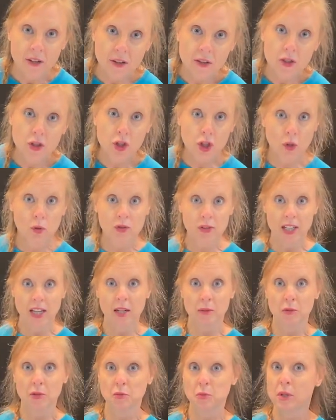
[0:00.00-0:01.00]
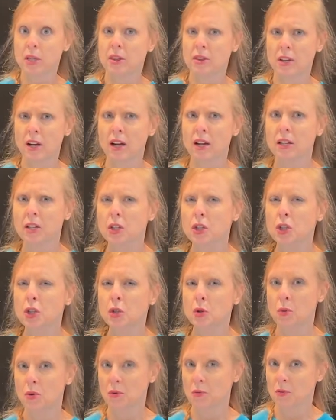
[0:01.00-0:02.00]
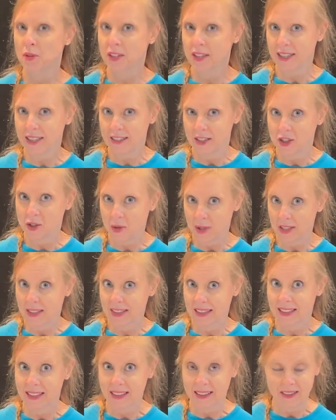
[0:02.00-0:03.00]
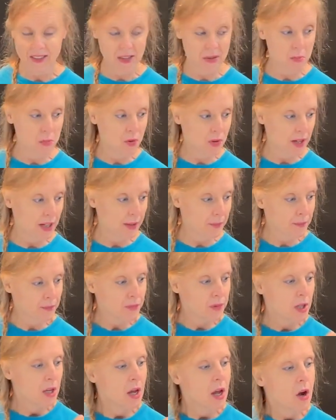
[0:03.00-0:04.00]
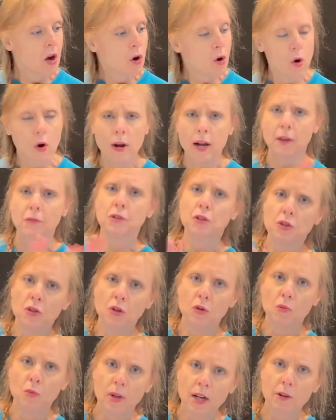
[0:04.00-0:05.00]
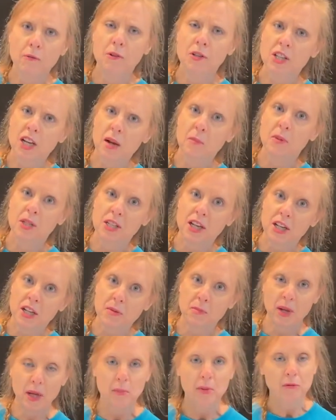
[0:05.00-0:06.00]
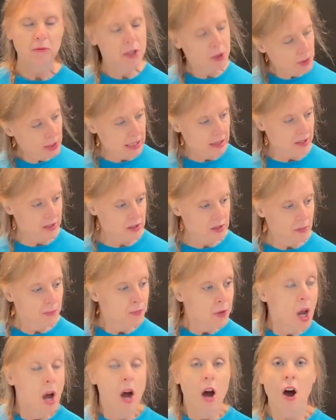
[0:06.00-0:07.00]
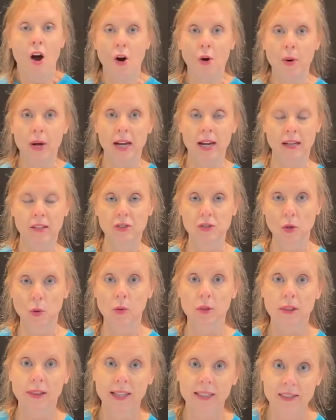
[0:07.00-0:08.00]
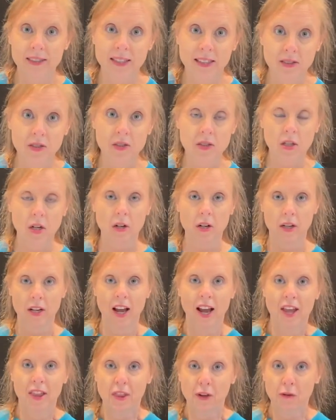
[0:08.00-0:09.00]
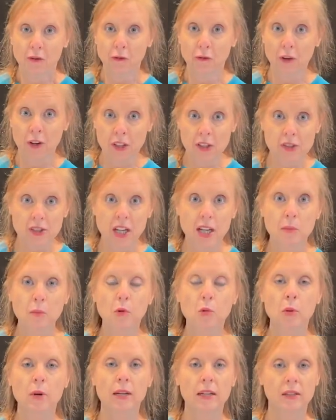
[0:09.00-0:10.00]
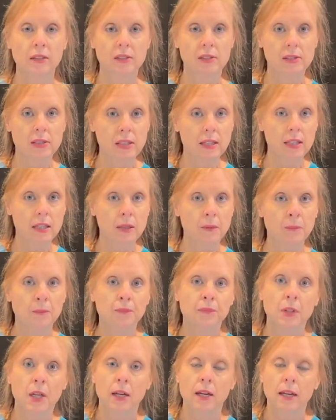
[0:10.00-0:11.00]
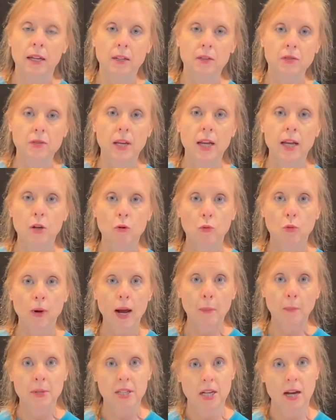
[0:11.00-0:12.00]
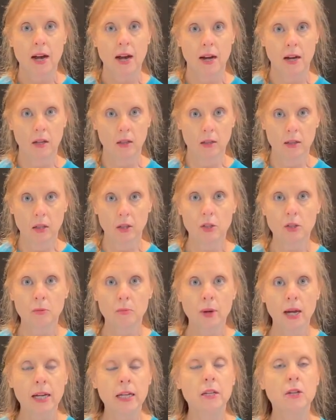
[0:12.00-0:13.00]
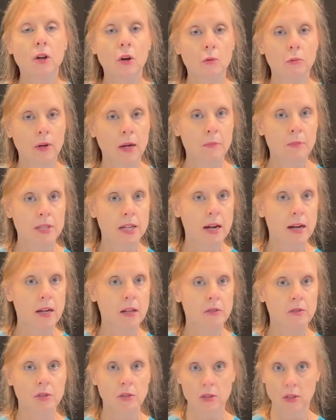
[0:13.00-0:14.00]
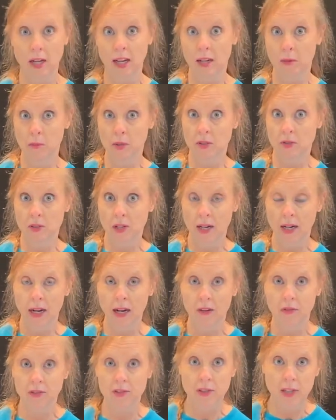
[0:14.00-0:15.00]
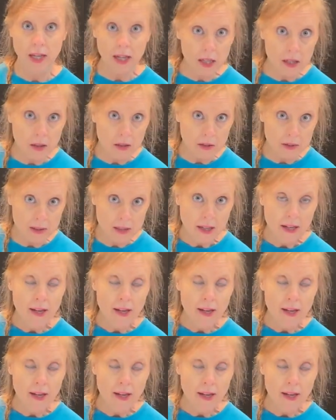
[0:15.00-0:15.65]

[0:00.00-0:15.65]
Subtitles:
chose animals we thought you would really enjoy seeing this morning or afternoon, whatever time of day you may be viewing this. Okay, so let's get started. The first animal we're going to see is a reptile. Now you might know reptiles as animals that have scales,